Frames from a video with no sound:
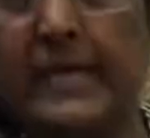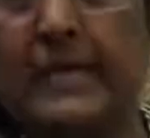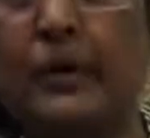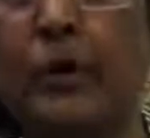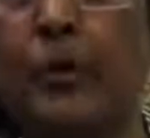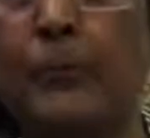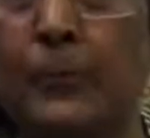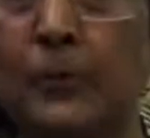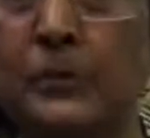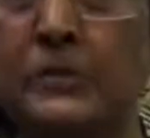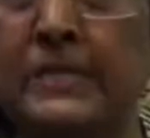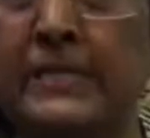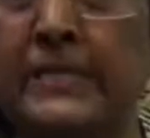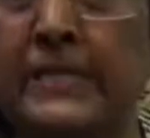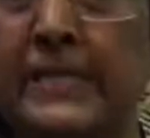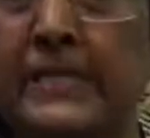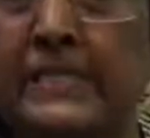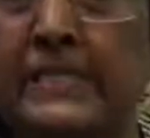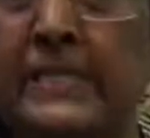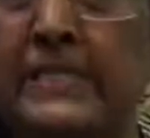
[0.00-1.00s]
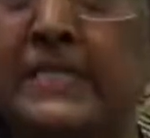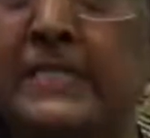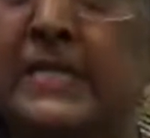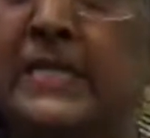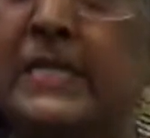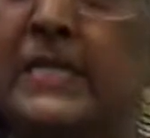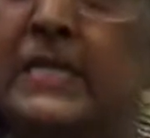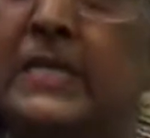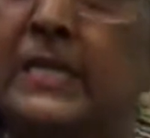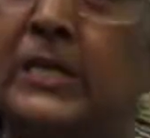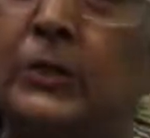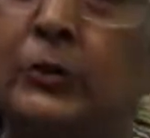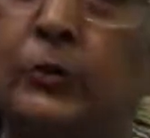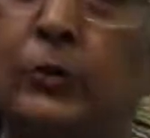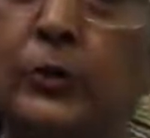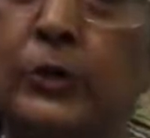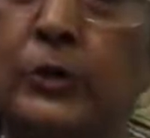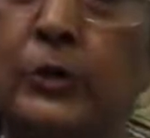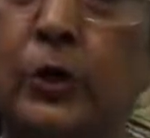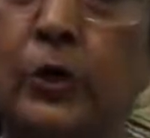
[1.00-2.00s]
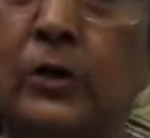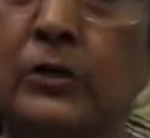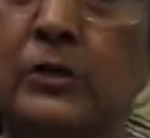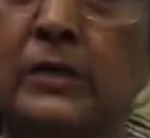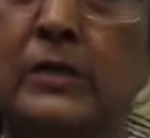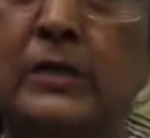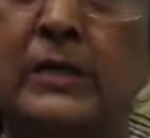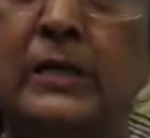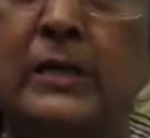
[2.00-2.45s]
opposite directions, so your